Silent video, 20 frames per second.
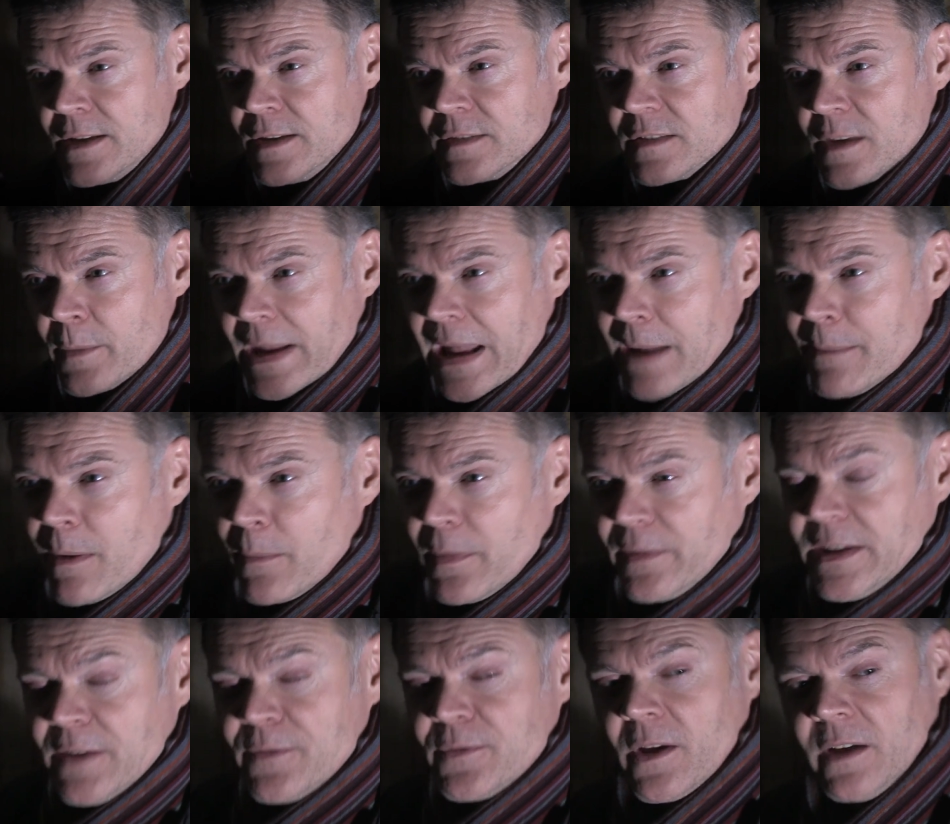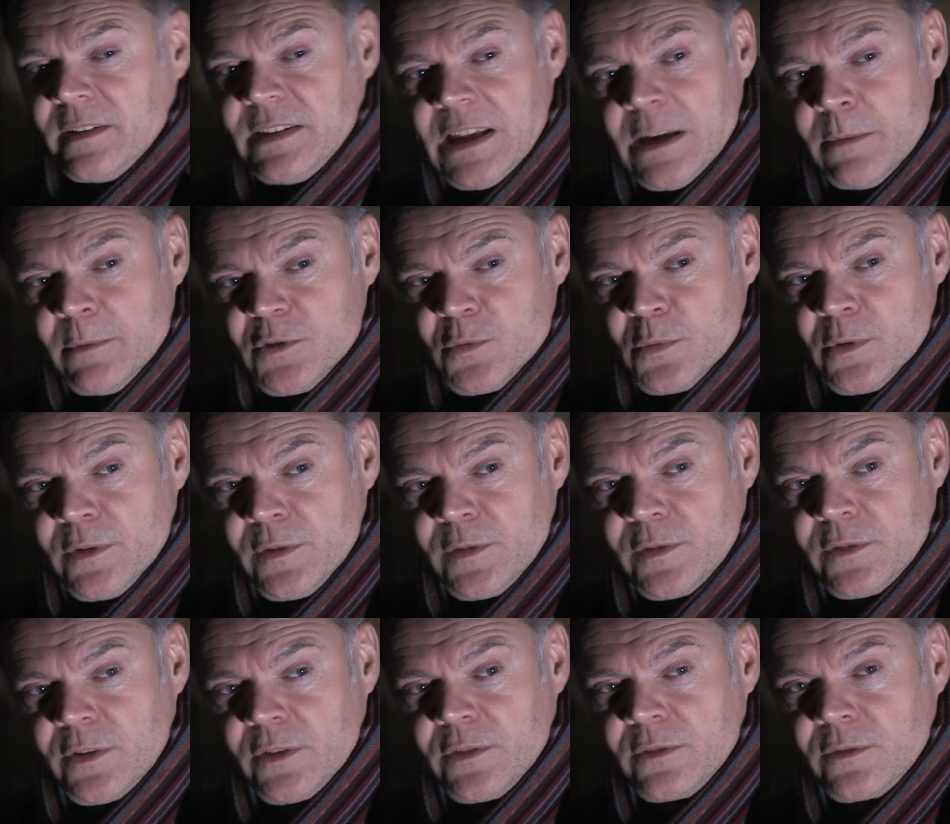So we came up with a different idea, which was
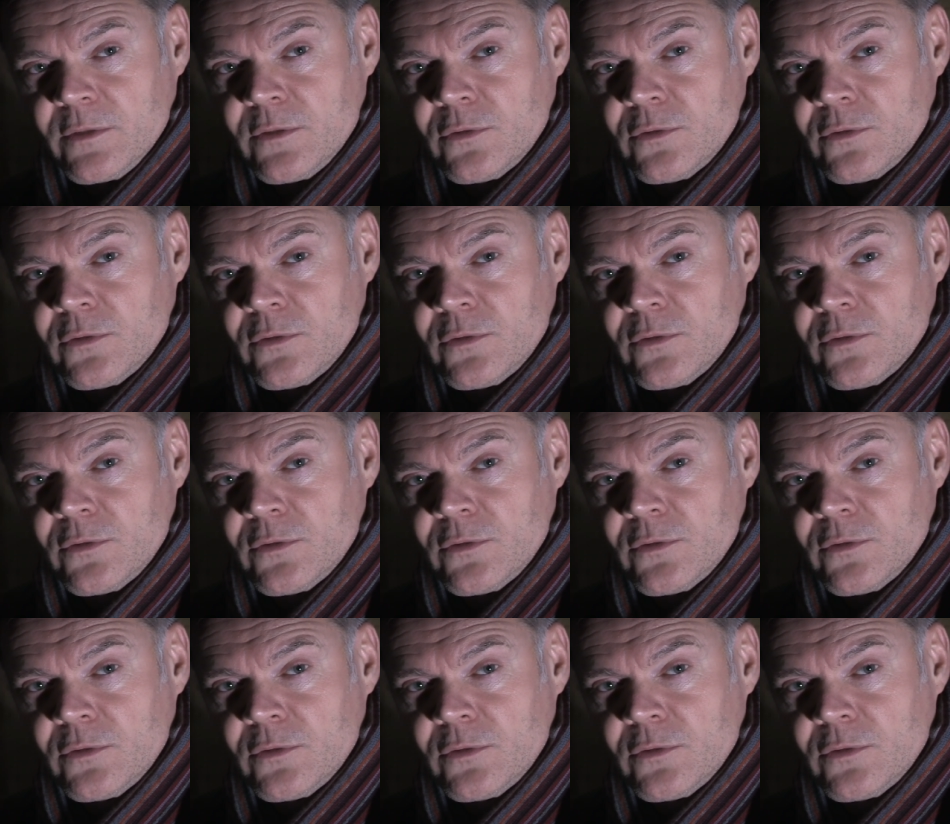to